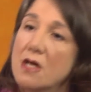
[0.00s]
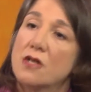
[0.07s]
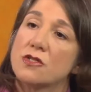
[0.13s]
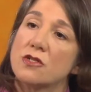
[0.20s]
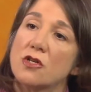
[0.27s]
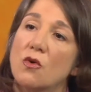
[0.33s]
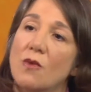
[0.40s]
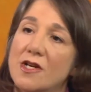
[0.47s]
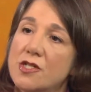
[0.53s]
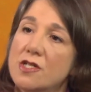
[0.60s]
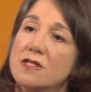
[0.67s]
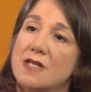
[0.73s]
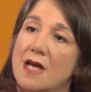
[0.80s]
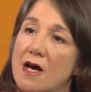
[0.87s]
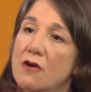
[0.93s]
So the question
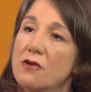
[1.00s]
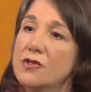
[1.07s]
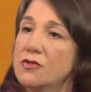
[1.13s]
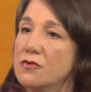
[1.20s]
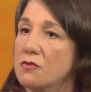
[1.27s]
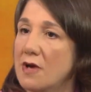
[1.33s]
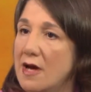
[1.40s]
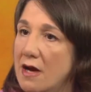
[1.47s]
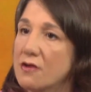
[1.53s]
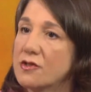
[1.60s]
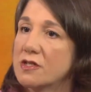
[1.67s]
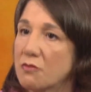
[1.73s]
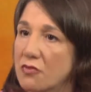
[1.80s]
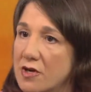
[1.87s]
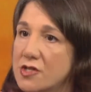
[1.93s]
is how to how
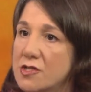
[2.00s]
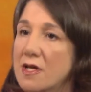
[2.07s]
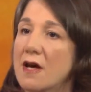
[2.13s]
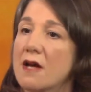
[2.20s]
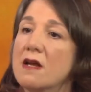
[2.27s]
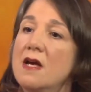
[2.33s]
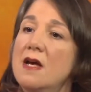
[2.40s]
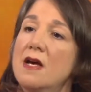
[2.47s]
to bridge that.